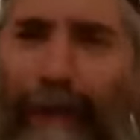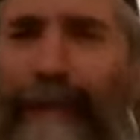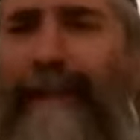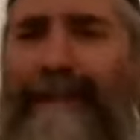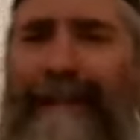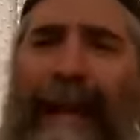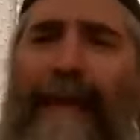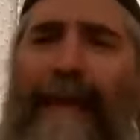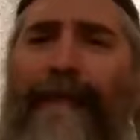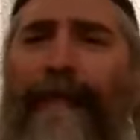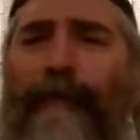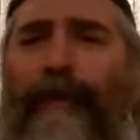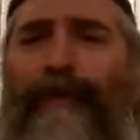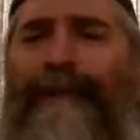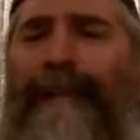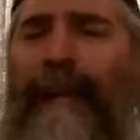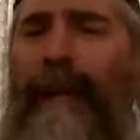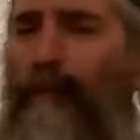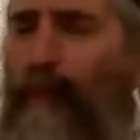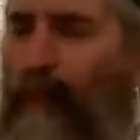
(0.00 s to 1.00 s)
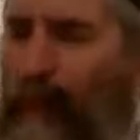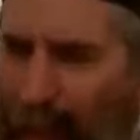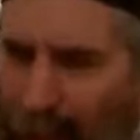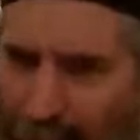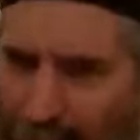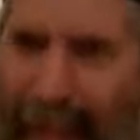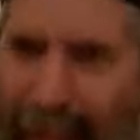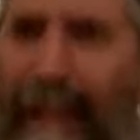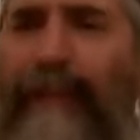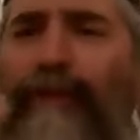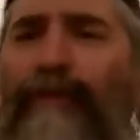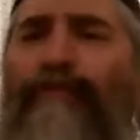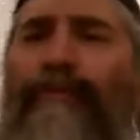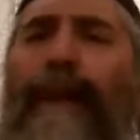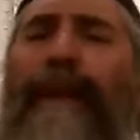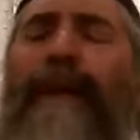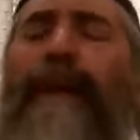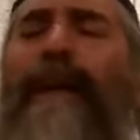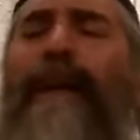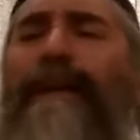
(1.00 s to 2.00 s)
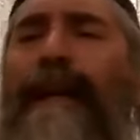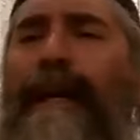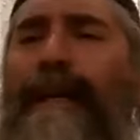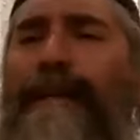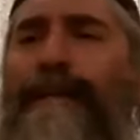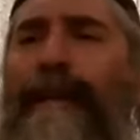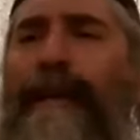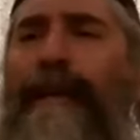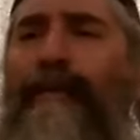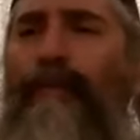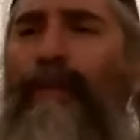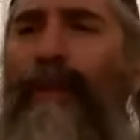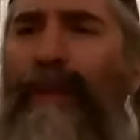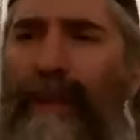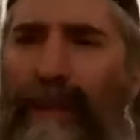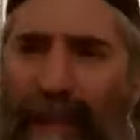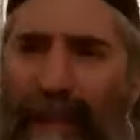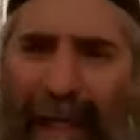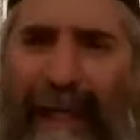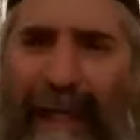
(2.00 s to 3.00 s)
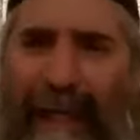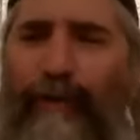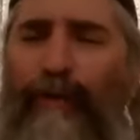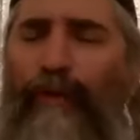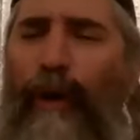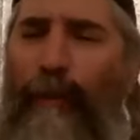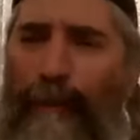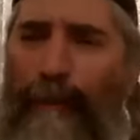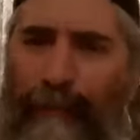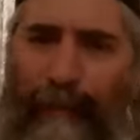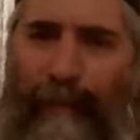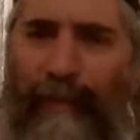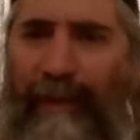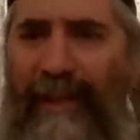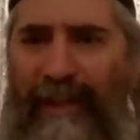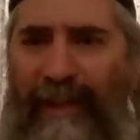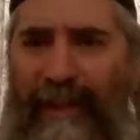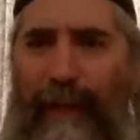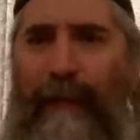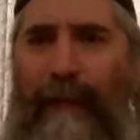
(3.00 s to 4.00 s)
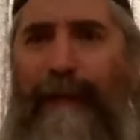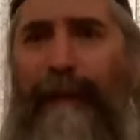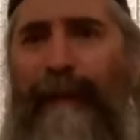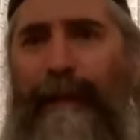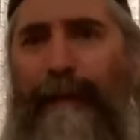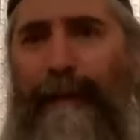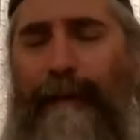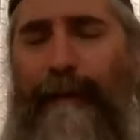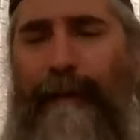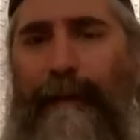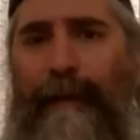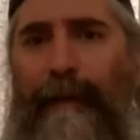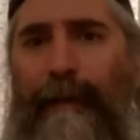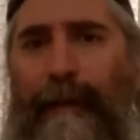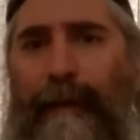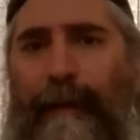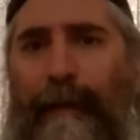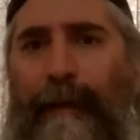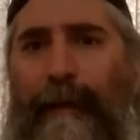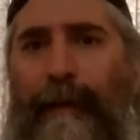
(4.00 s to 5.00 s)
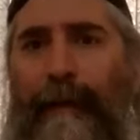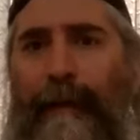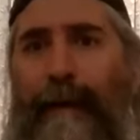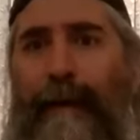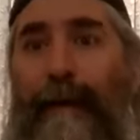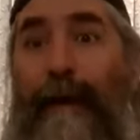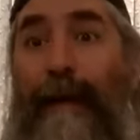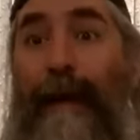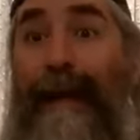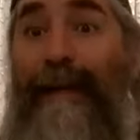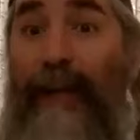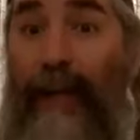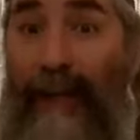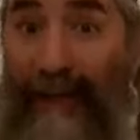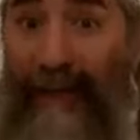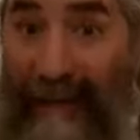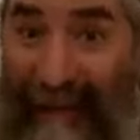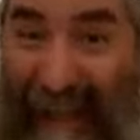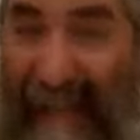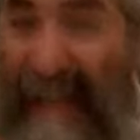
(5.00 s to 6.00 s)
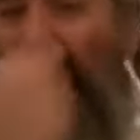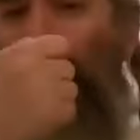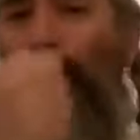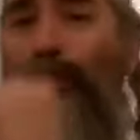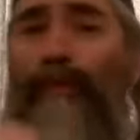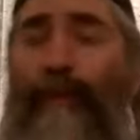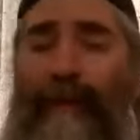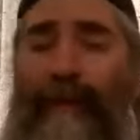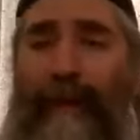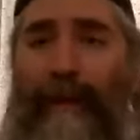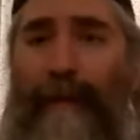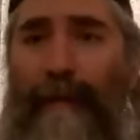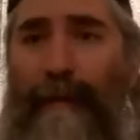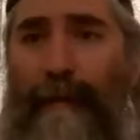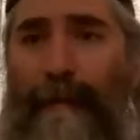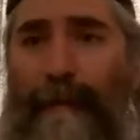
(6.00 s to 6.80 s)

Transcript: all these efforts. And we need to recognize it. We need to appreciate it and continue with it.